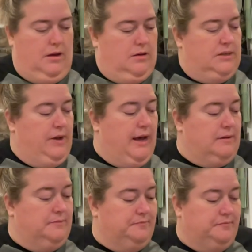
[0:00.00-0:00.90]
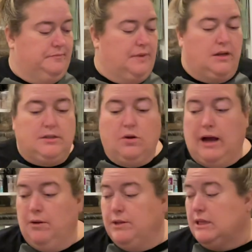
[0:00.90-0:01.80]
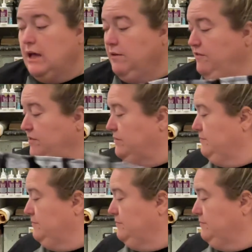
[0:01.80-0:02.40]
So yeah, so I would love